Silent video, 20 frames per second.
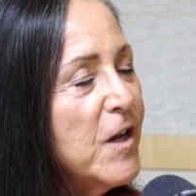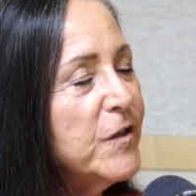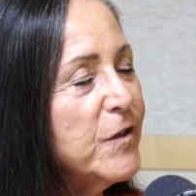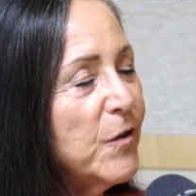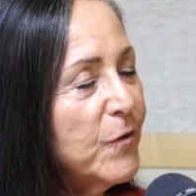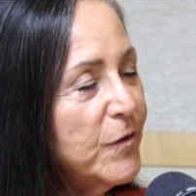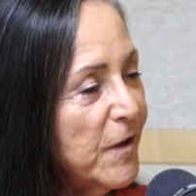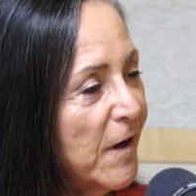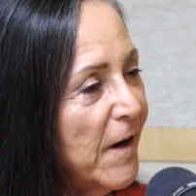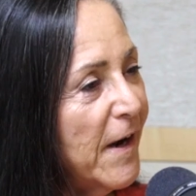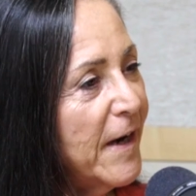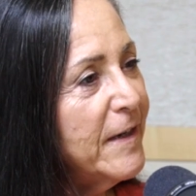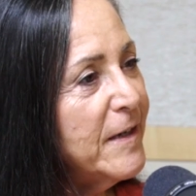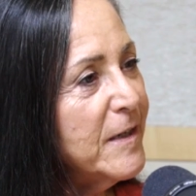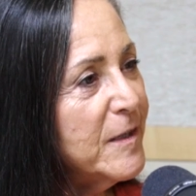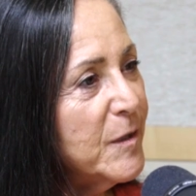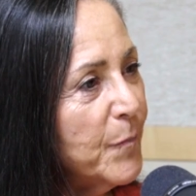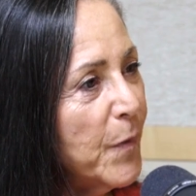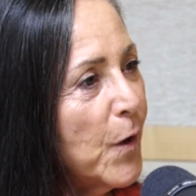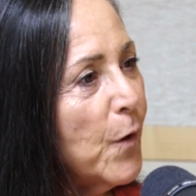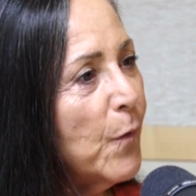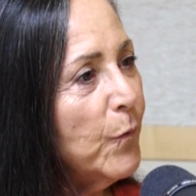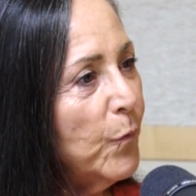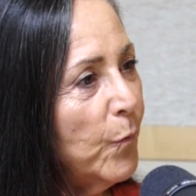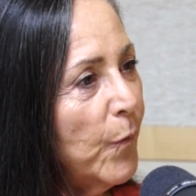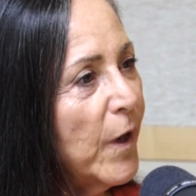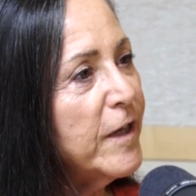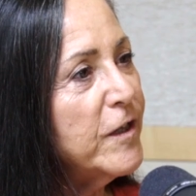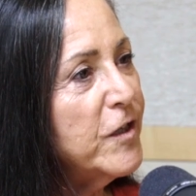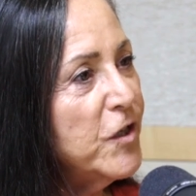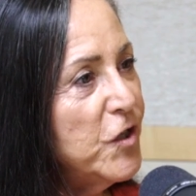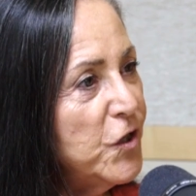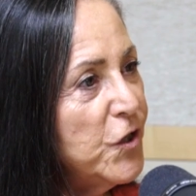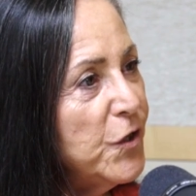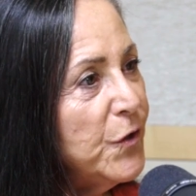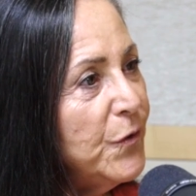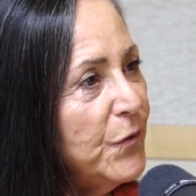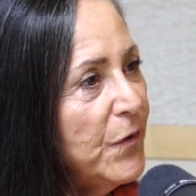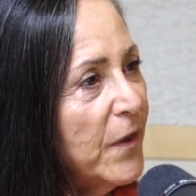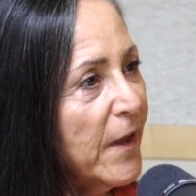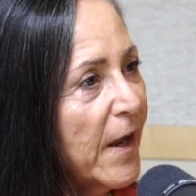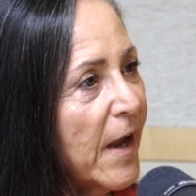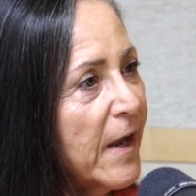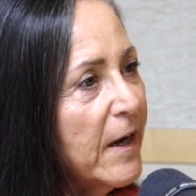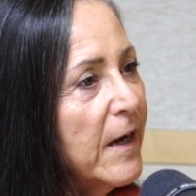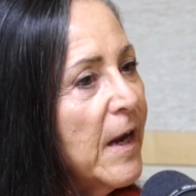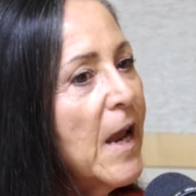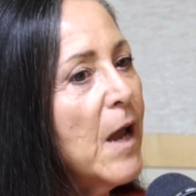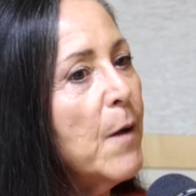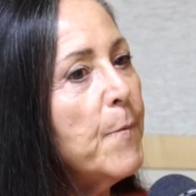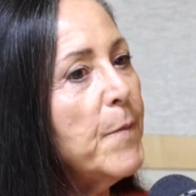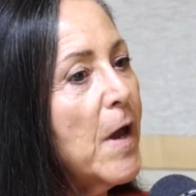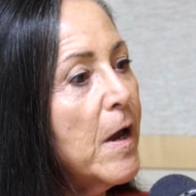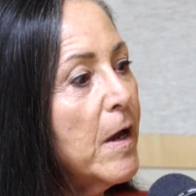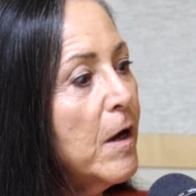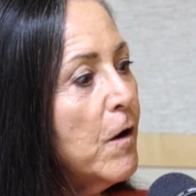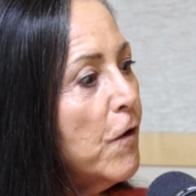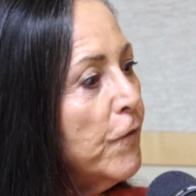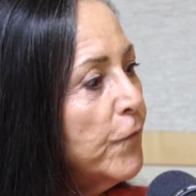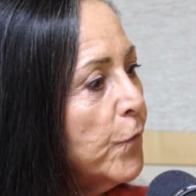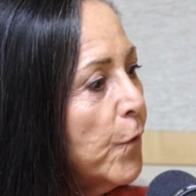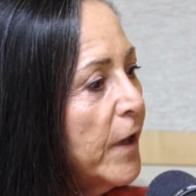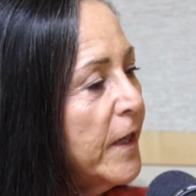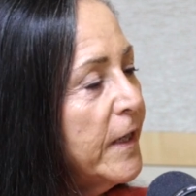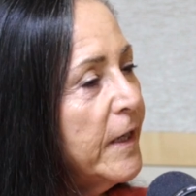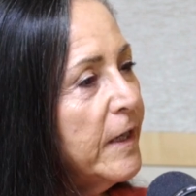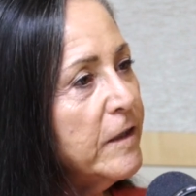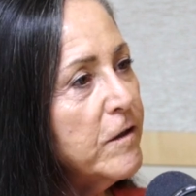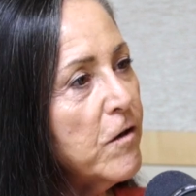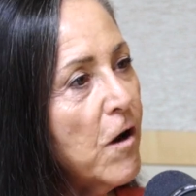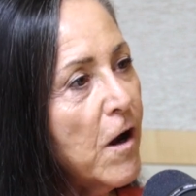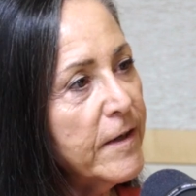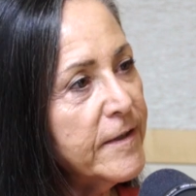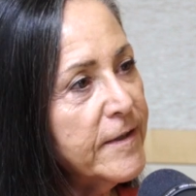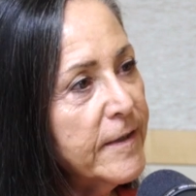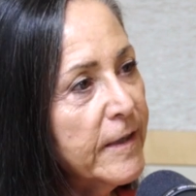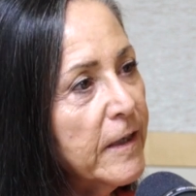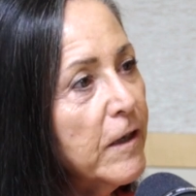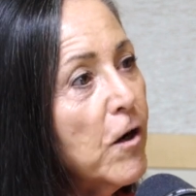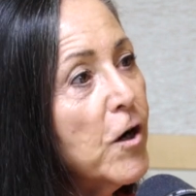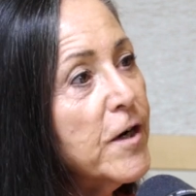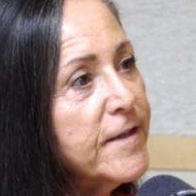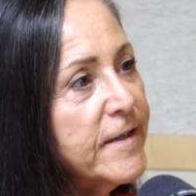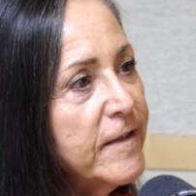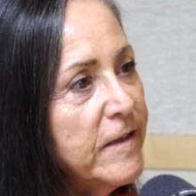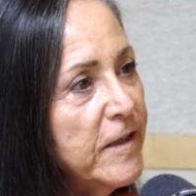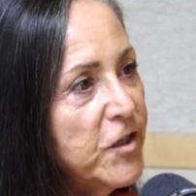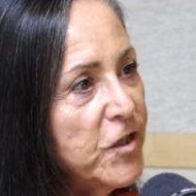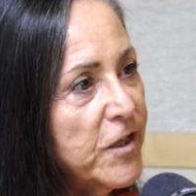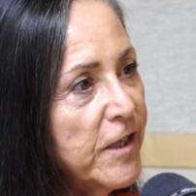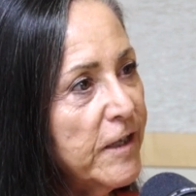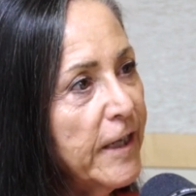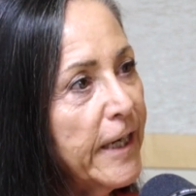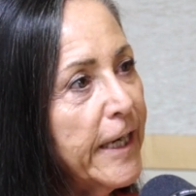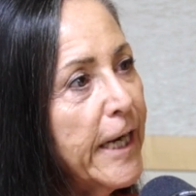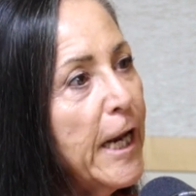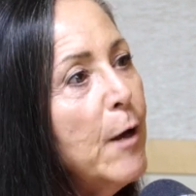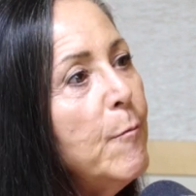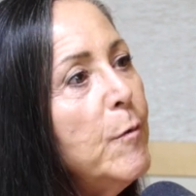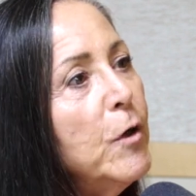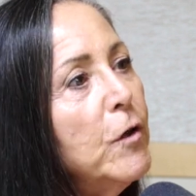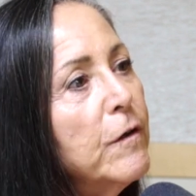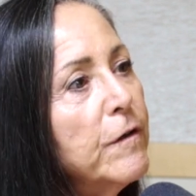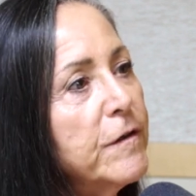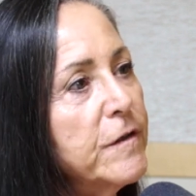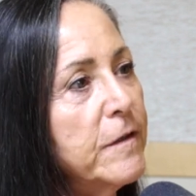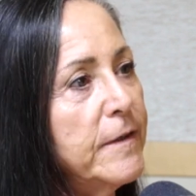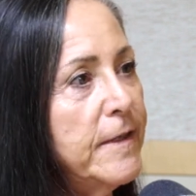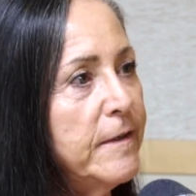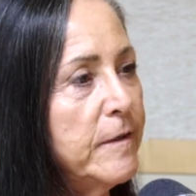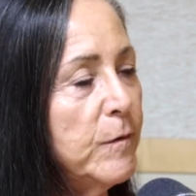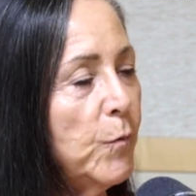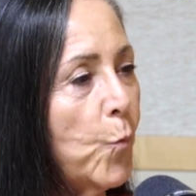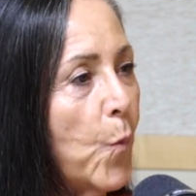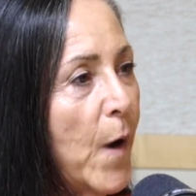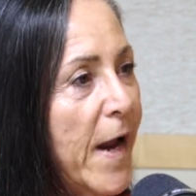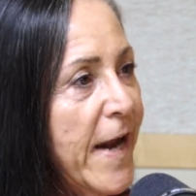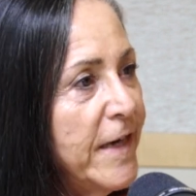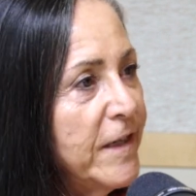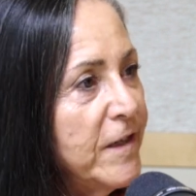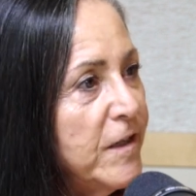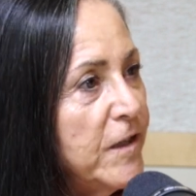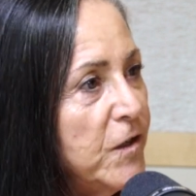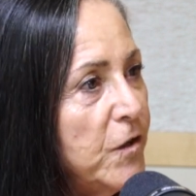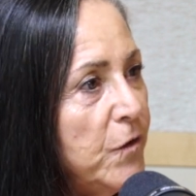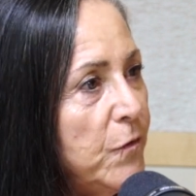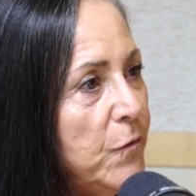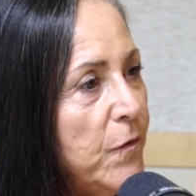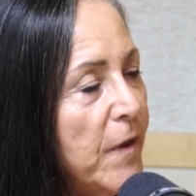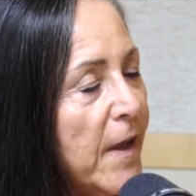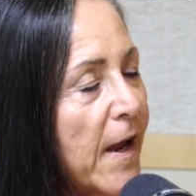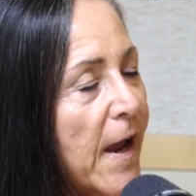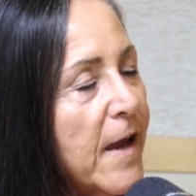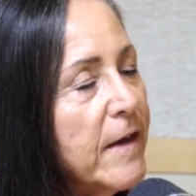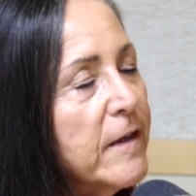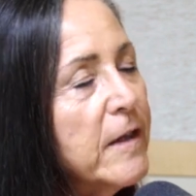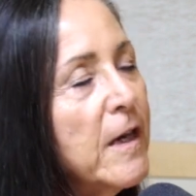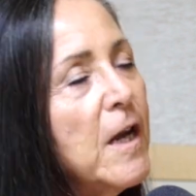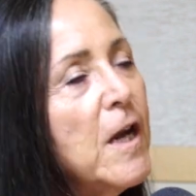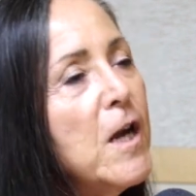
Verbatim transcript: So diet is a potent way to do that uh, avoiding toxic carcinogenic chemicals is a way to do that.